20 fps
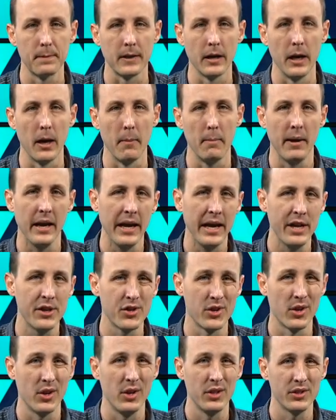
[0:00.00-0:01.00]
uh,
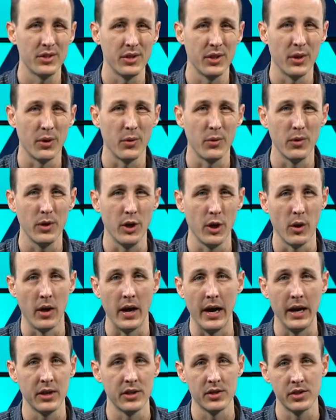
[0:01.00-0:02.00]
page and also you know
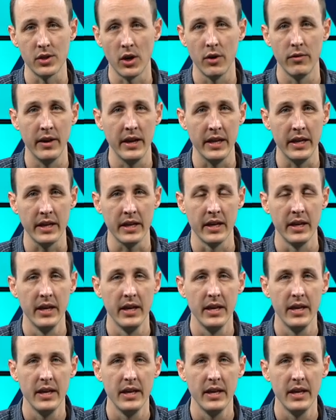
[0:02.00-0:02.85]
higher star rating.